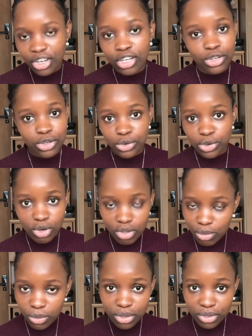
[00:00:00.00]
You
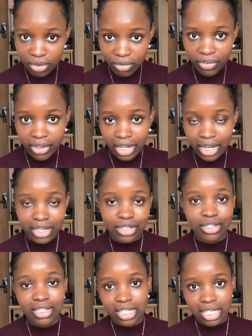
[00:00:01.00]
don't want to fail and
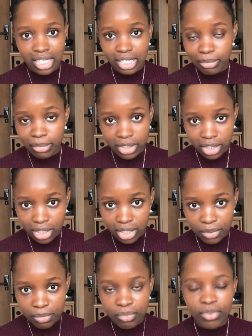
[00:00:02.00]
you still need money.
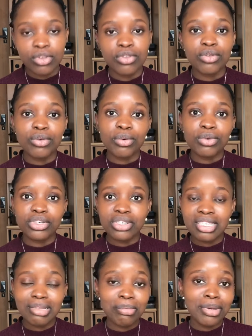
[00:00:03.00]
So
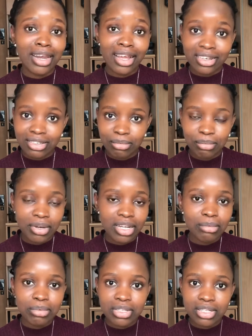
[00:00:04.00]
just plan.
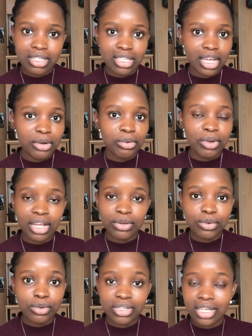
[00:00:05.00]
Plan, please. I
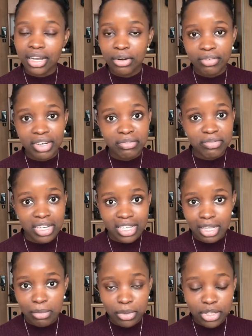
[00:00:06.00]
don't know the kind of
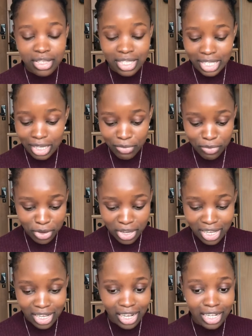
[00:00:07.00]
advice I'm going to give
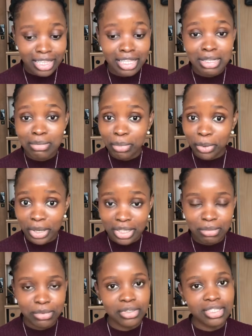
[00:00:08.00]
you at this
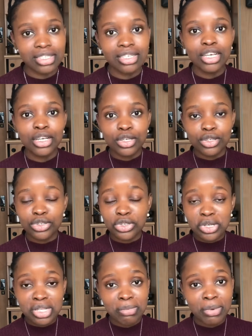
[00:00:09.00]
point, but
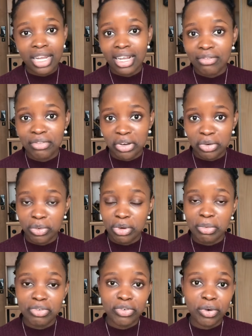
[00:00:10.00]
just plan very
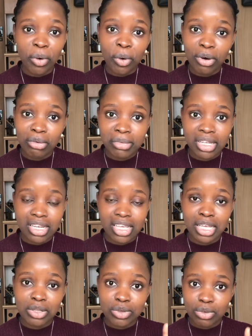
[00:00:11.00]
well before coming
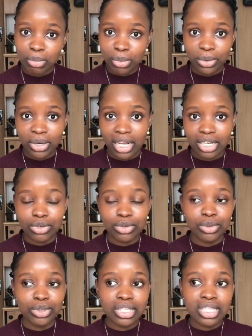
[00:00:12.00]
into Poland.
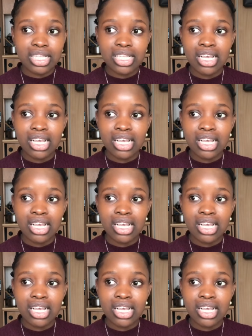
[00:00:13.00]
Don't